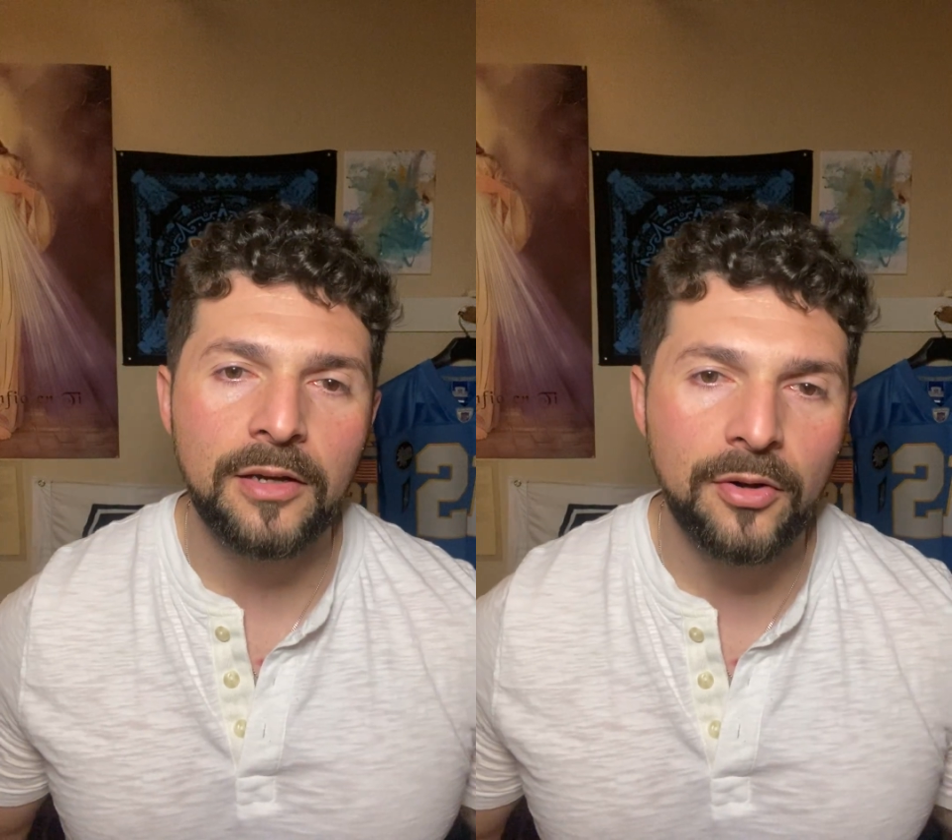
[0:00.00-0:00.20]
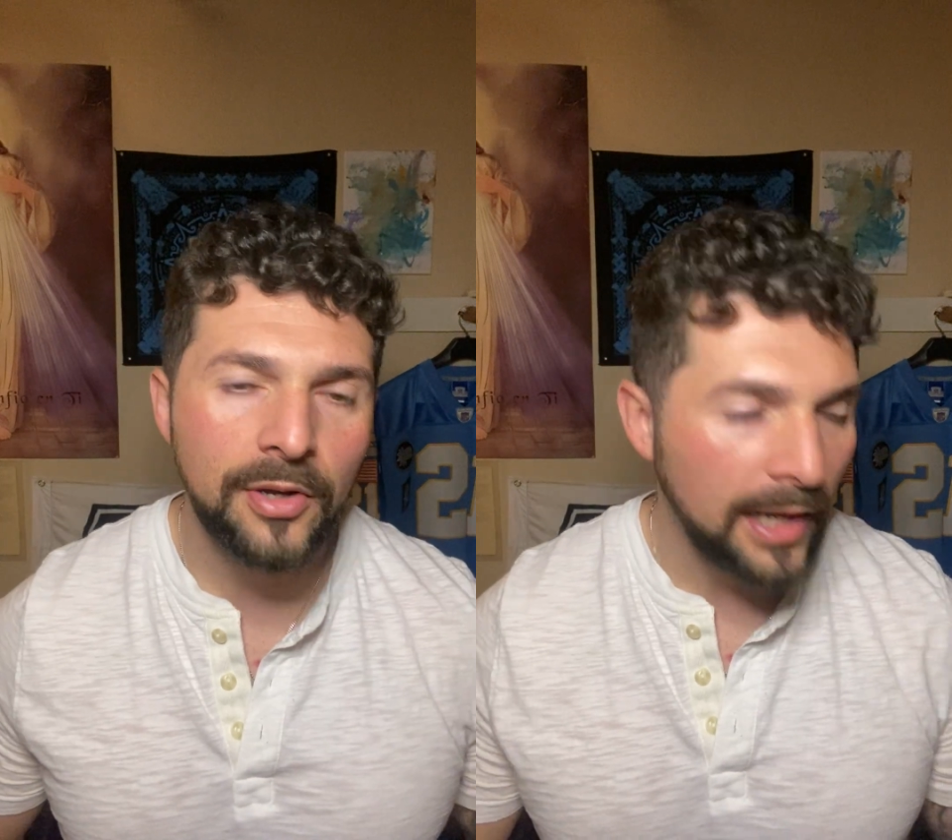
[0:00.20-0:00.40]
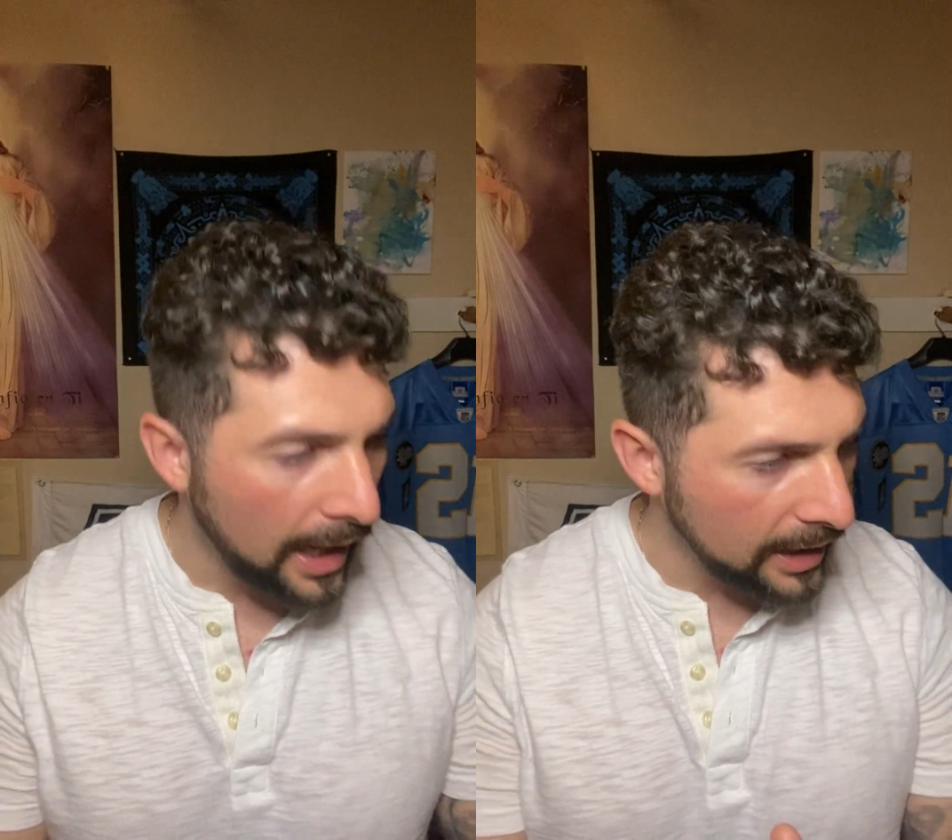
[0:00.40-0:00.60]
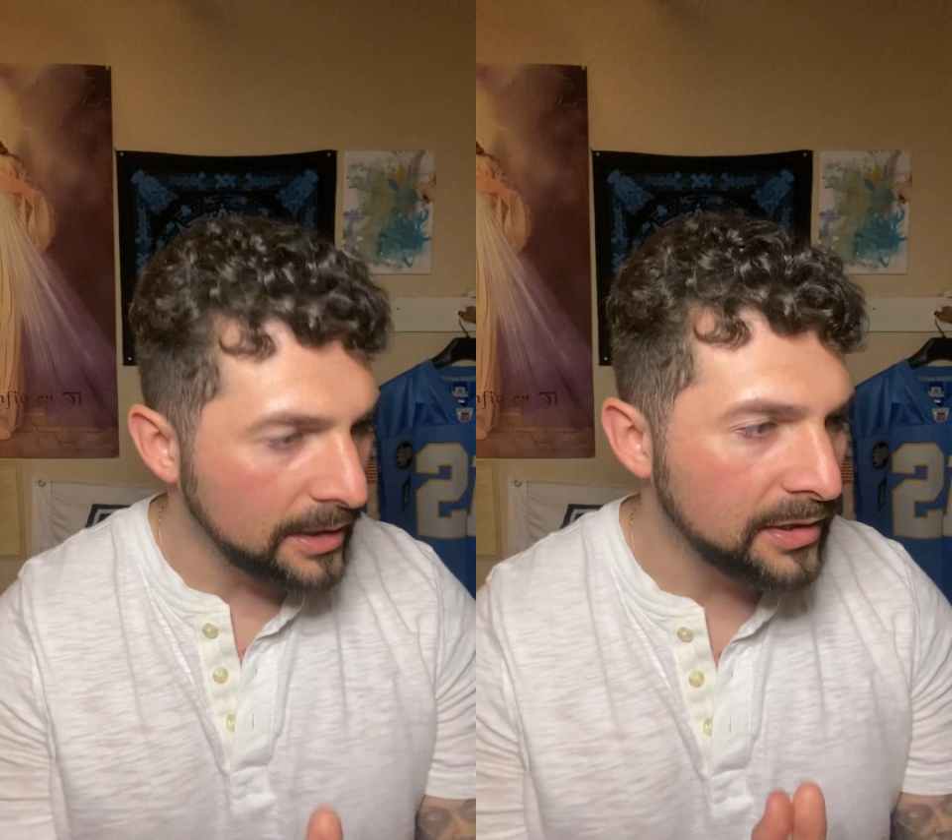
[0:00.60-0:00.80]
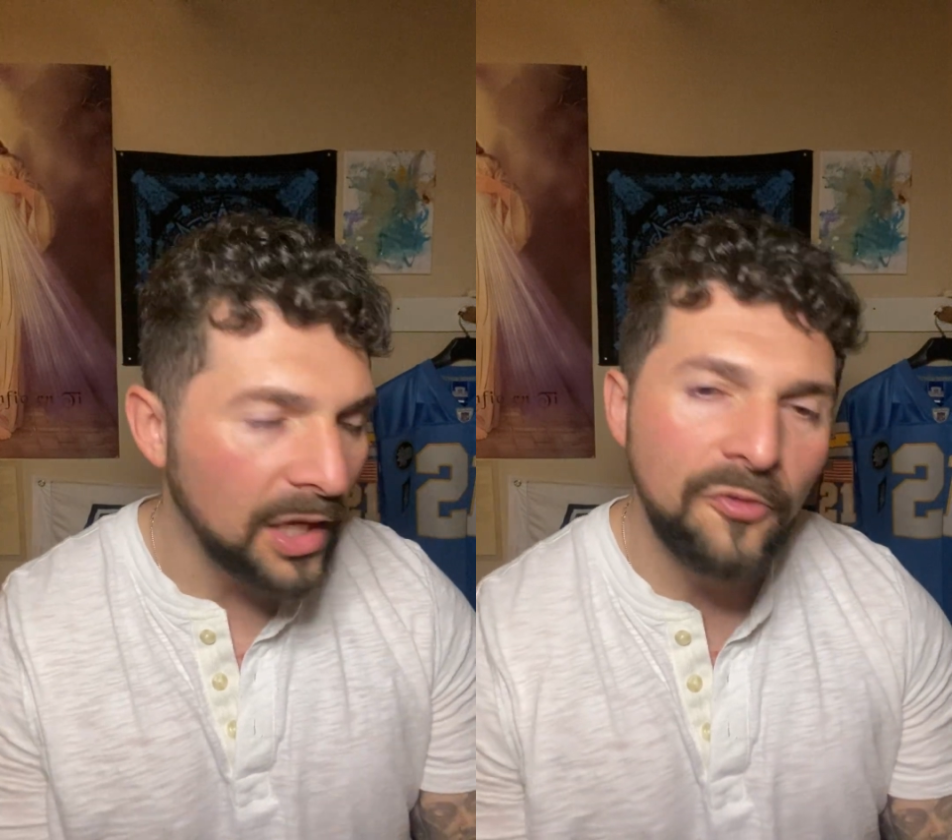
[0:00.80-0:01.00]
Okay, I
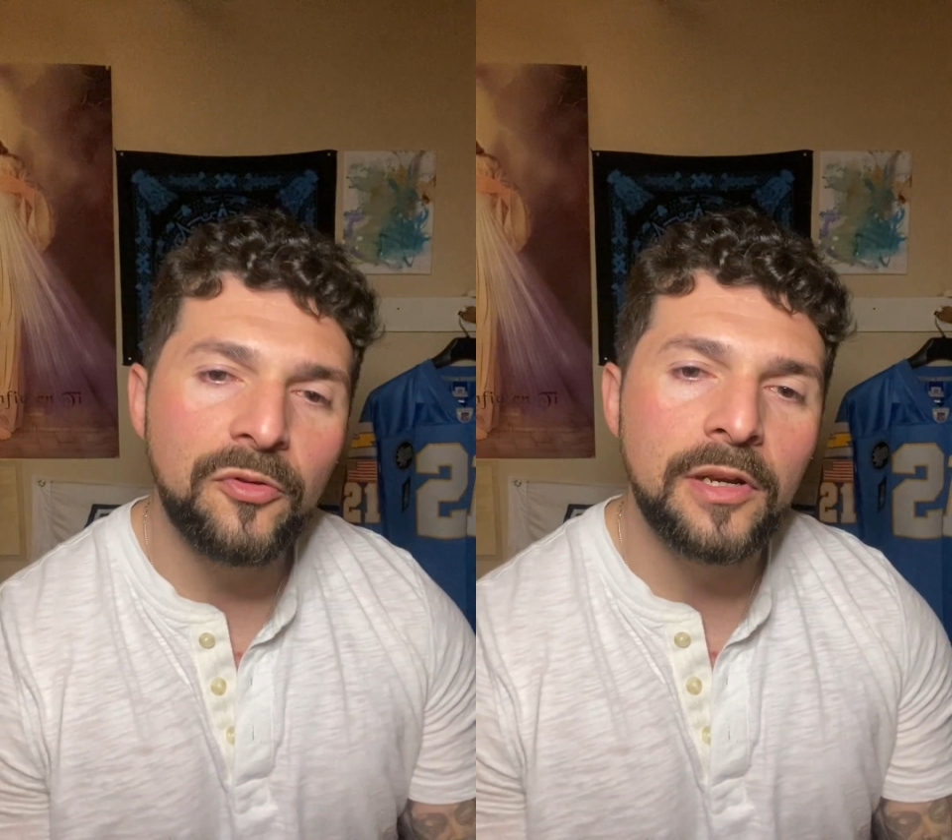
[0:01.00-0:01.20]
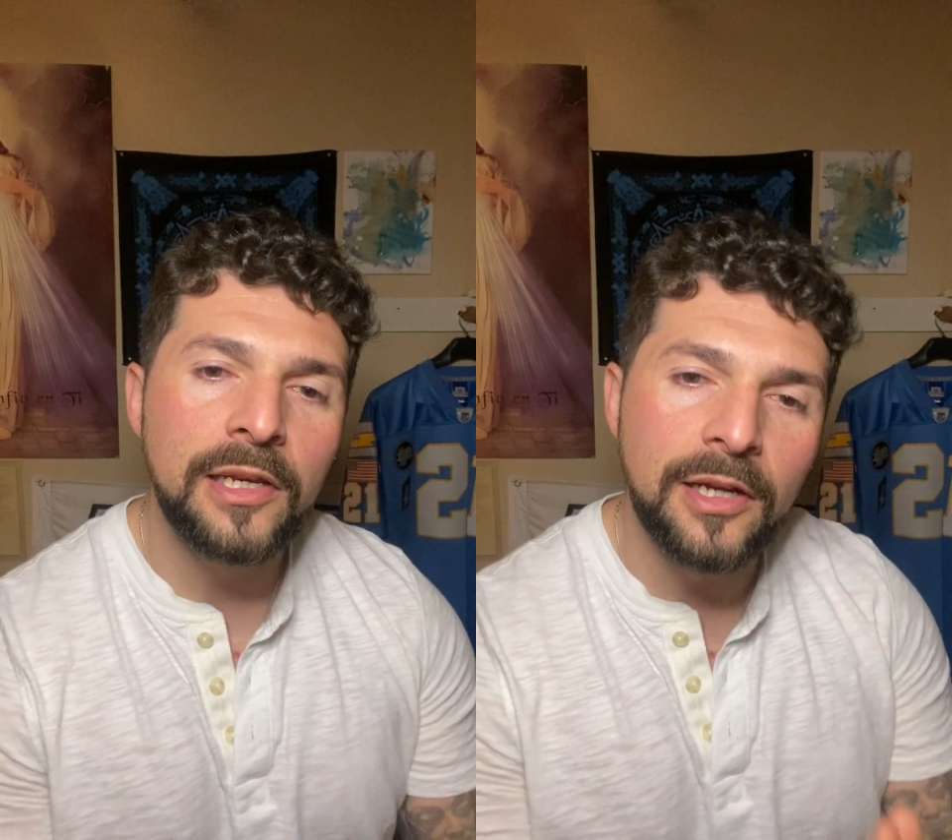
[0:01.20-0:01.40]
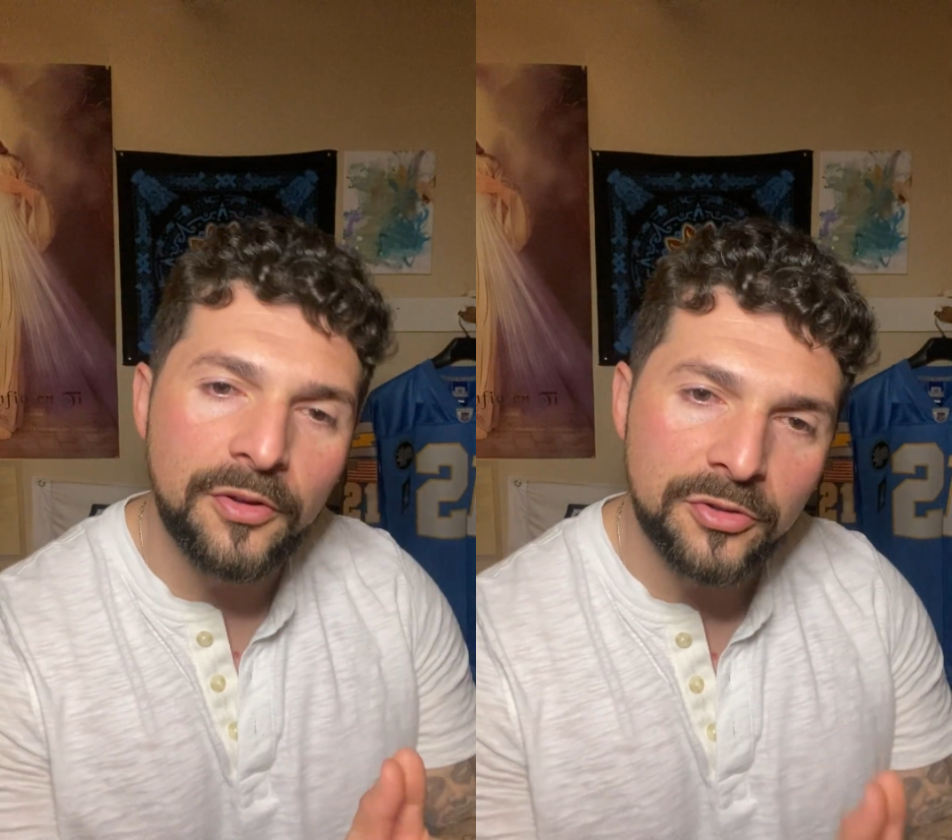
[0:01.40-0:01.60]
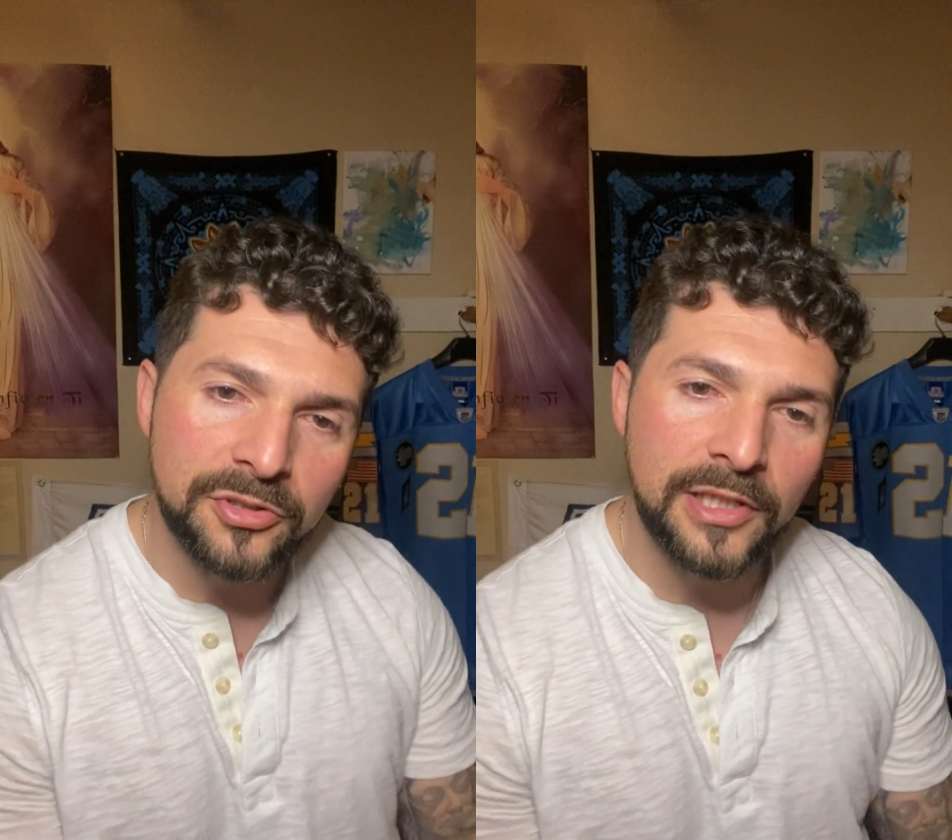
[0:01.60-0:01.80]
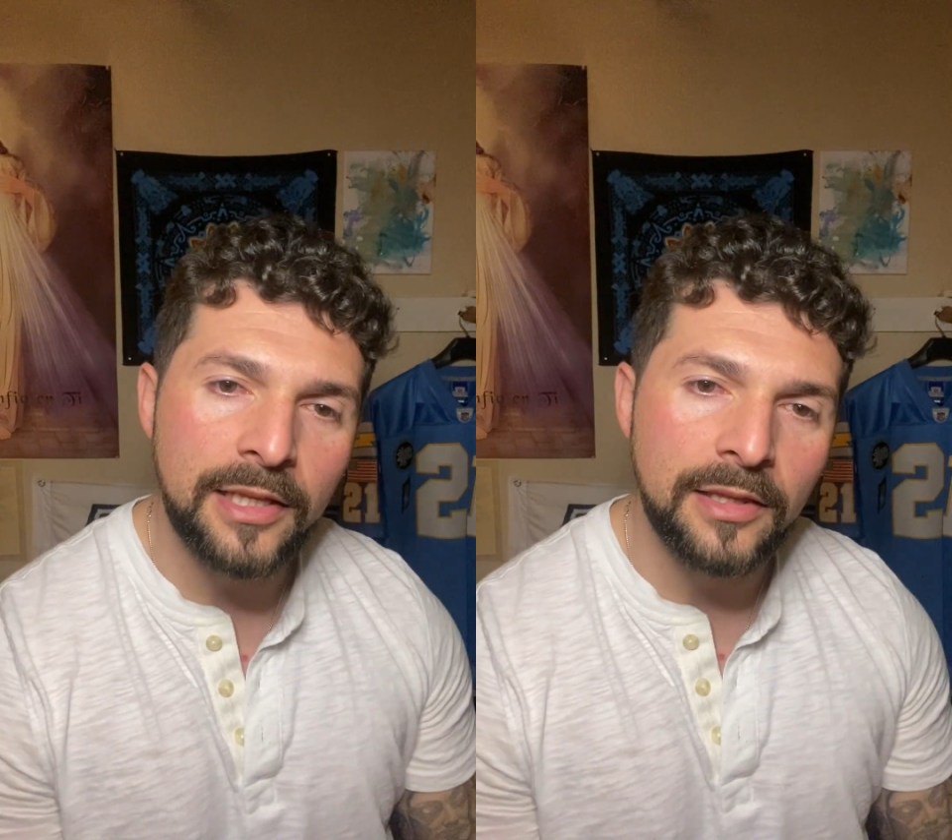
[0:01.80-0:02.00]
can definitely
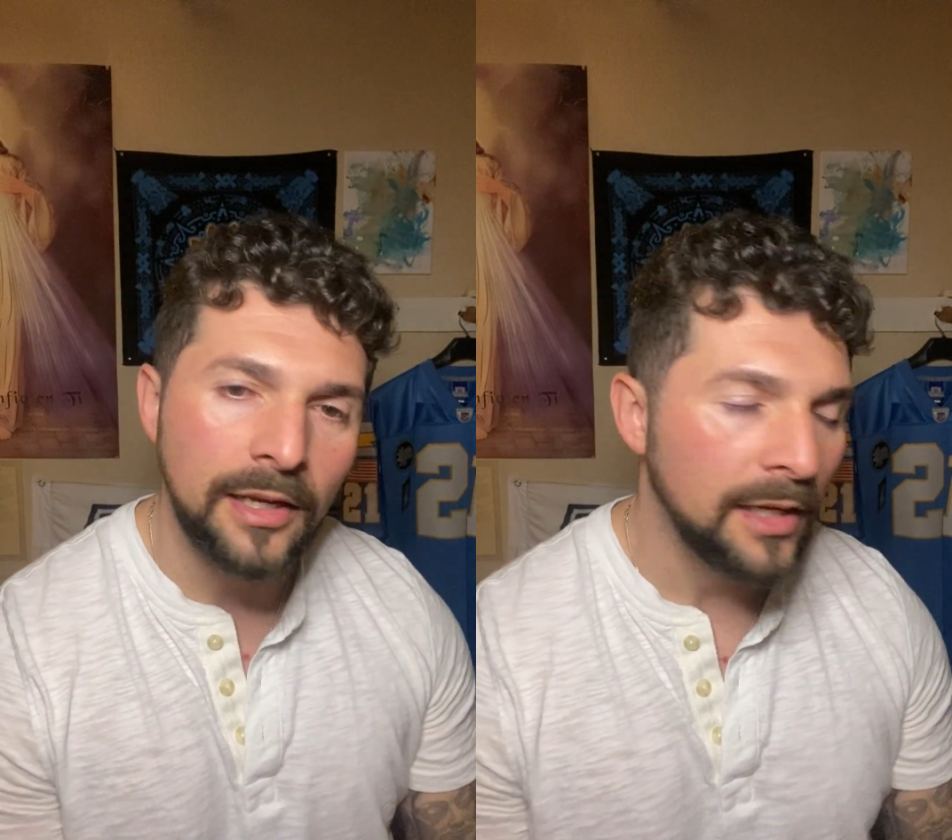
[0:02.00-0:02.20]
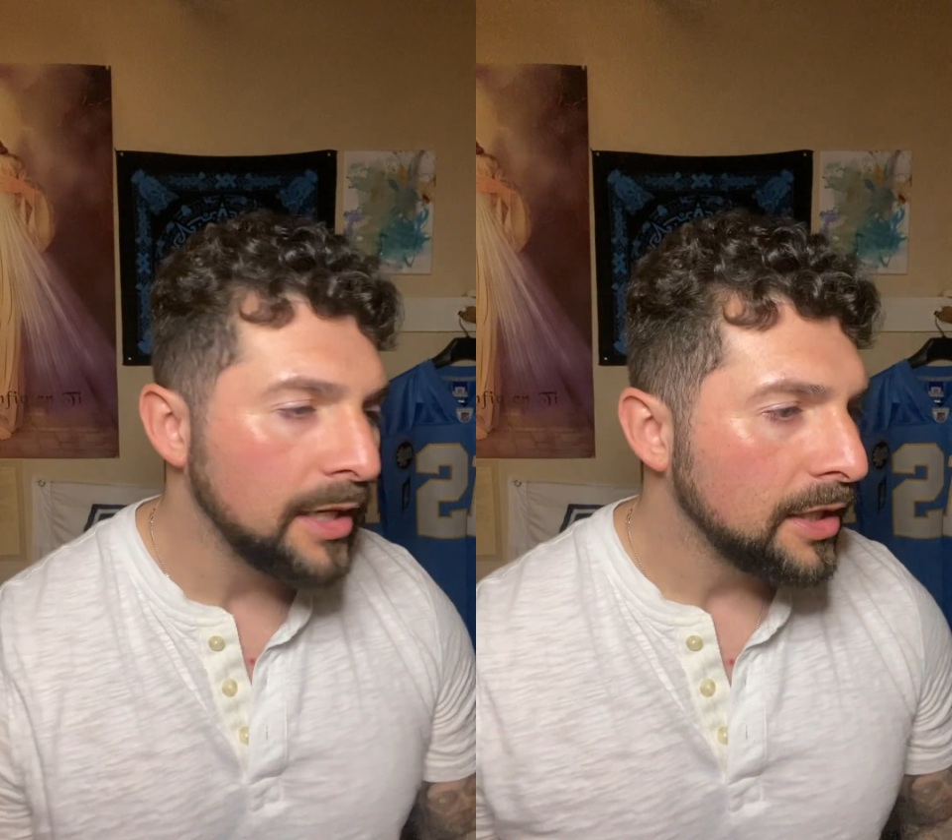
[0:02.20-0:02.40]
understand that.